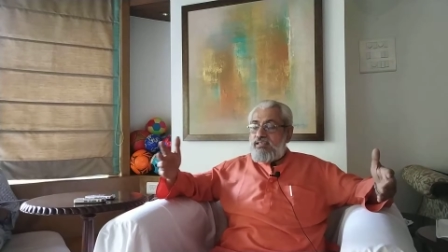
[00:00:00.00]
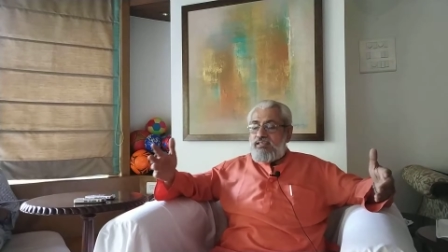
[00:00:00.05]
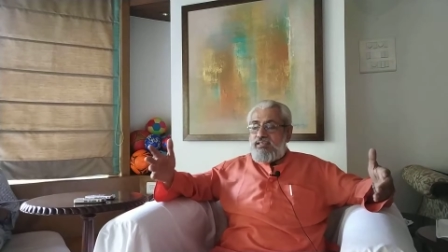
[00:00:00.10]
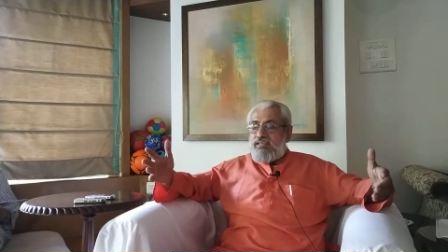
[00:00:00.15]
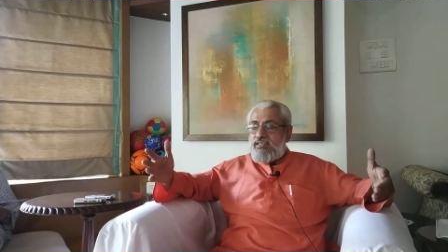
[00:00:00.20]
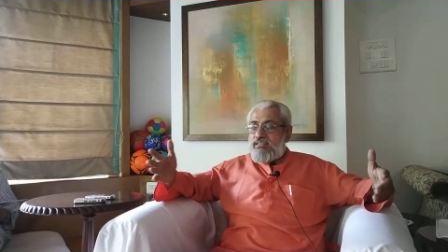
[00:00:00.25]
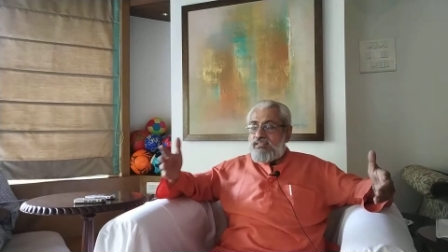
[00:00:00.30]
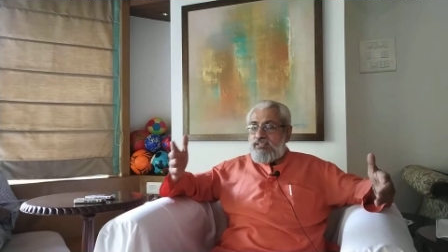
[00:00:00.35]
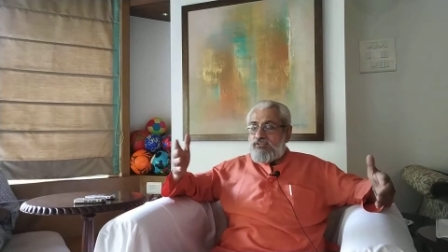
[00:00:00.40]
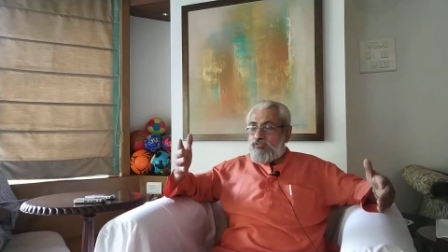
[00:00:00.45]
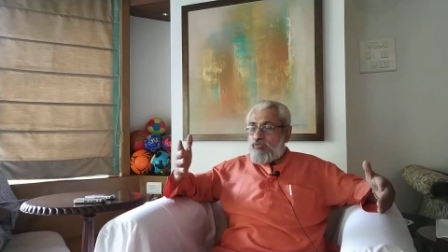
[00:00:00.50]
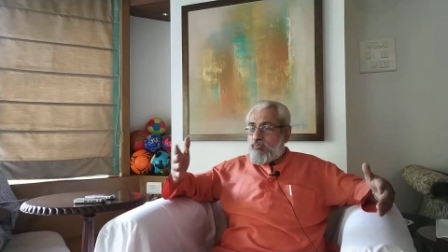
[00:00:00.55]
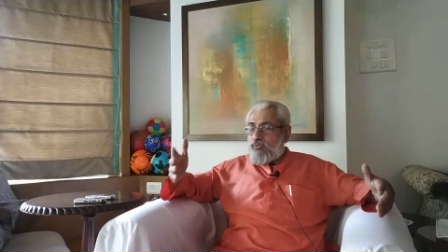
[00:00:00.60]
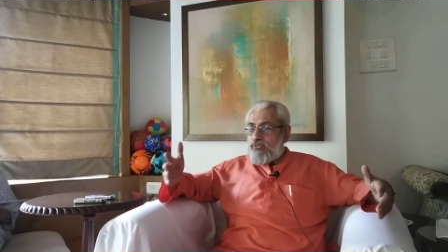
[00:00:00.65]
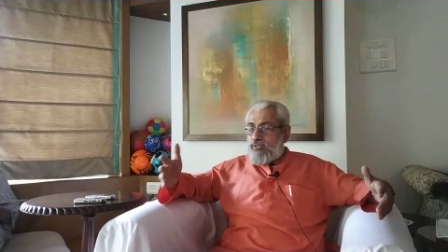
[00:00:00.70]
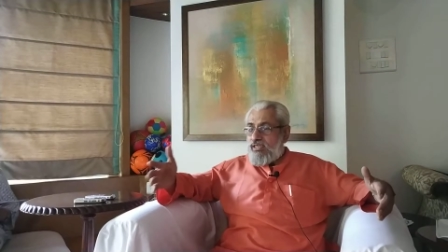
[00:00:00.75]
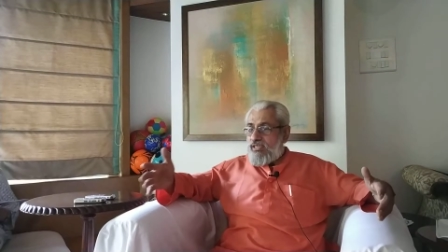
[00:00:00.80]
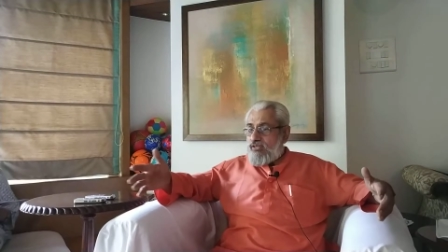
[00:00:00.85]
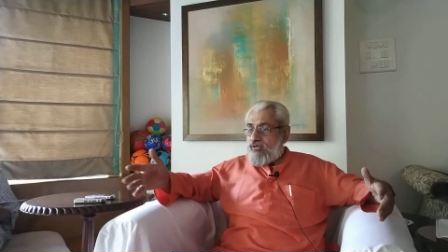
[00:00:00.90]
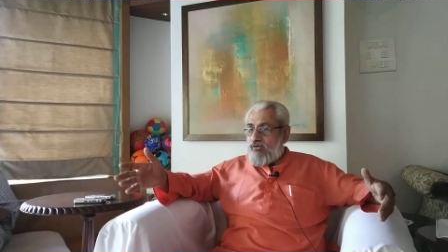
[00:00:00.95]
In Tattva
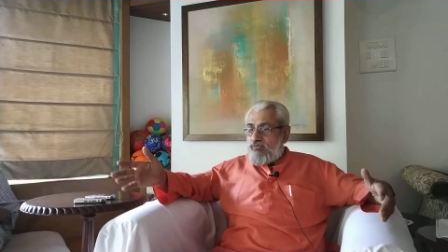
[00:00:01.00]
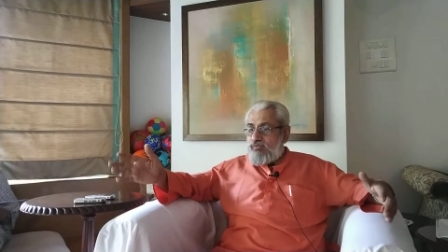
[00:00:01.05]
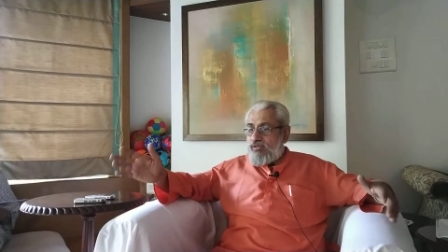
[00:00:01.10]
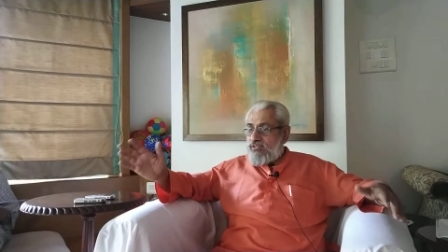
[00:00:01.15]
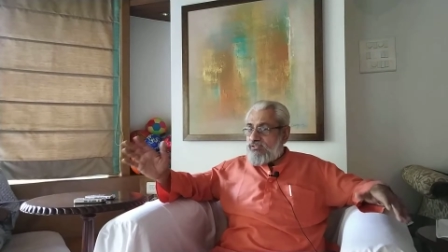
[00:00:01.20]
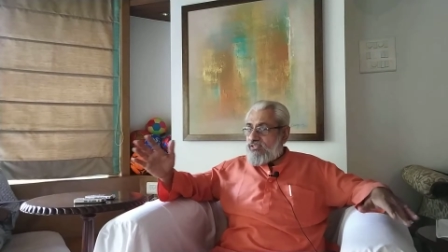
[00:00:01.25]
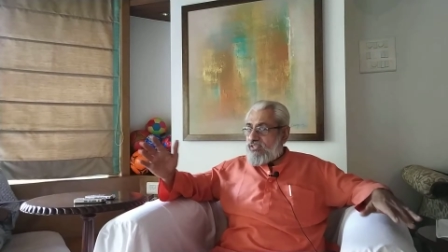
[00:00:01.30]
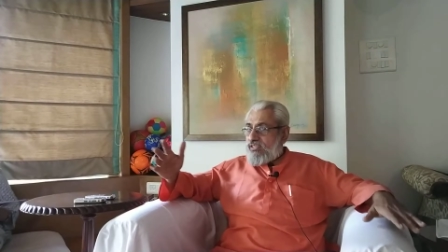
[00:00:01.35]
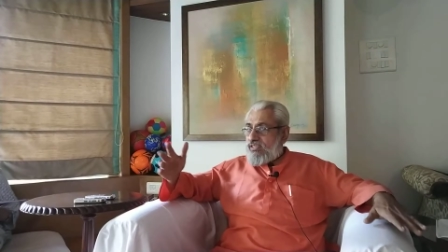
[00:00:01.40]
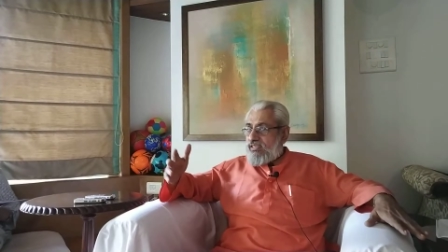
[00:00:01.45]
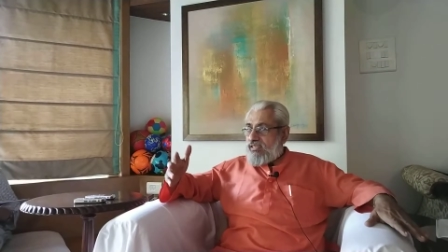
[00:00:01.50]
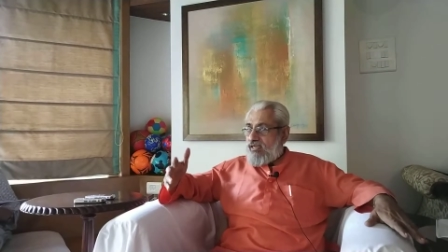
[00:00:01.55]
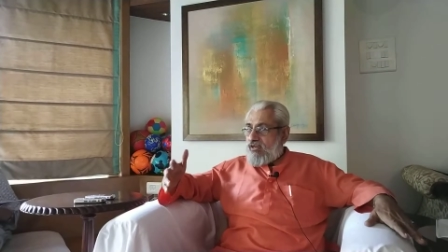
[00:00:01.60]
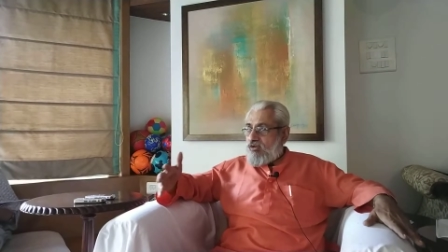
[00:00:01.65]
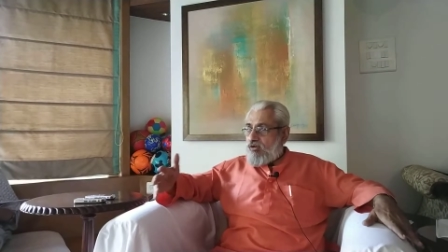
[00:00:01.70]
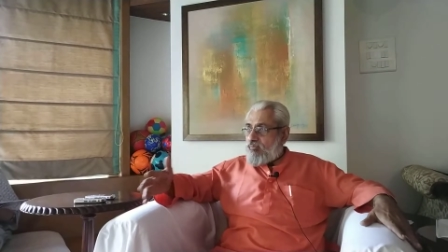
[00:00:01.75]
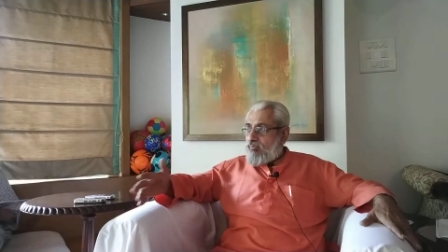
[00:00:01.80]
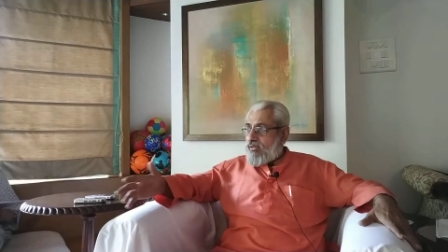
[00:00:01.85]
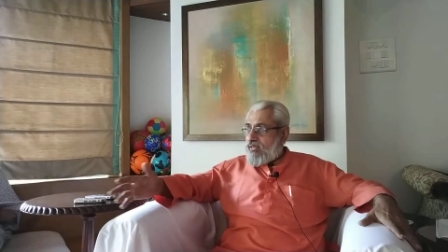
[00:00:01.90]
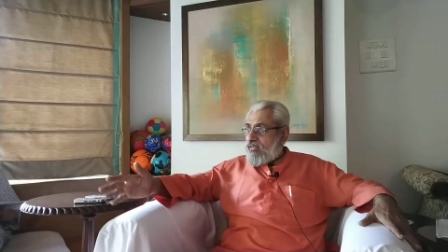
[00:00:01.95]
Bodha and all, we have seen it
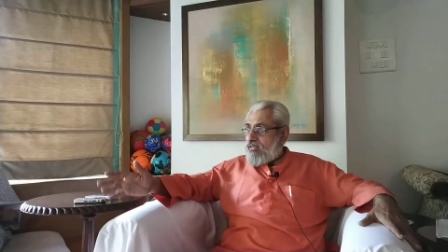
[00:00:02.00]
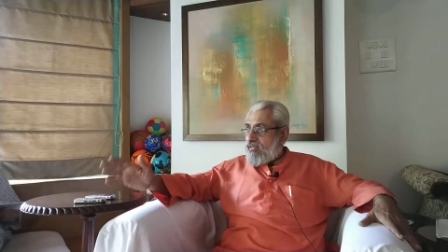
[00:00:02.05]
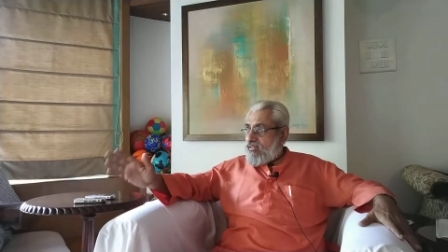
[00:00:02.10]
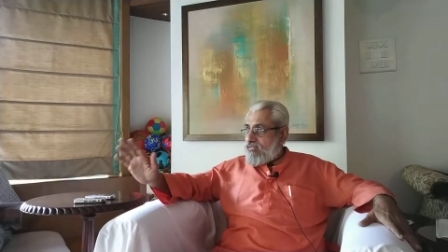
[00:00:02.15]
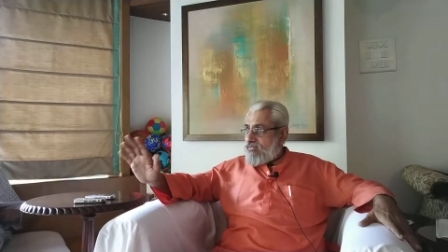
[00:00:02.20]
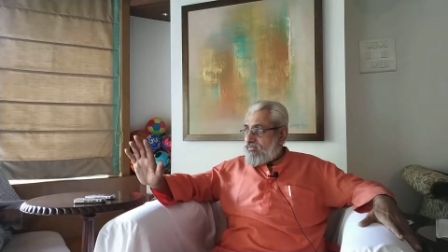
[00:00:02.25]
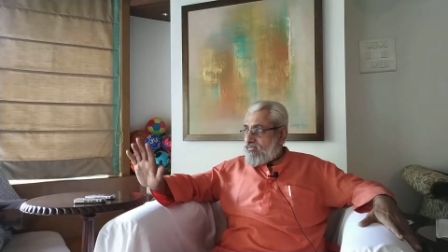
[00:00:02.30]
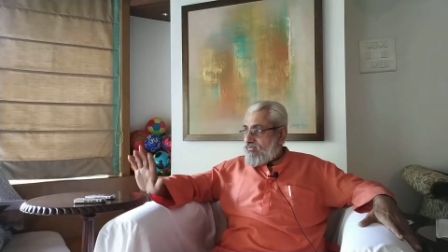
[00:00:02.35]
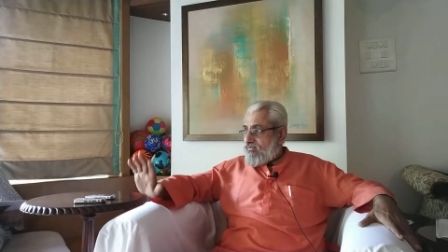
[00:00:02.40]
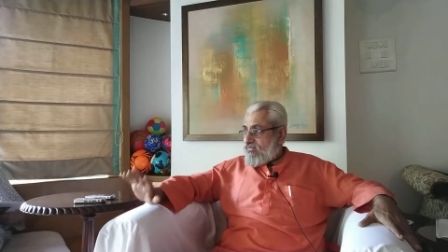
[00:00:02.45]
elaborately.